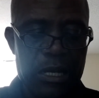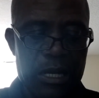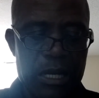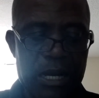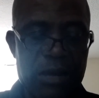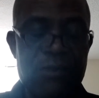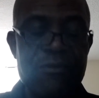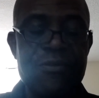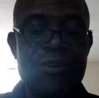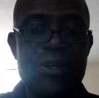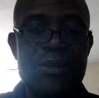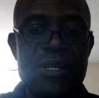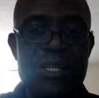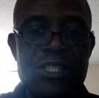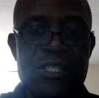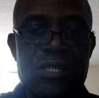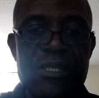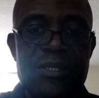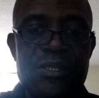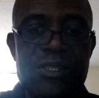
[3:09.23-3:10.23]
and
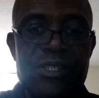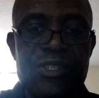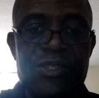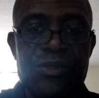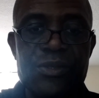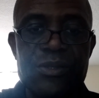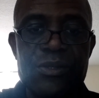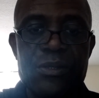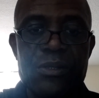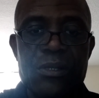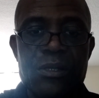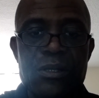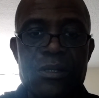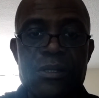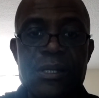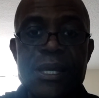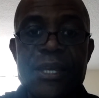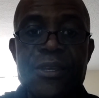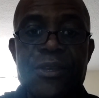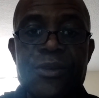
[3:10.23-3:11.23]
financial decisions.
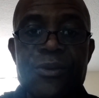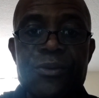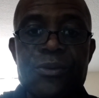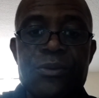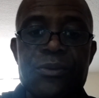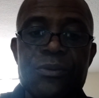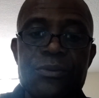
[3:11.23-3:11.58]
Thank you.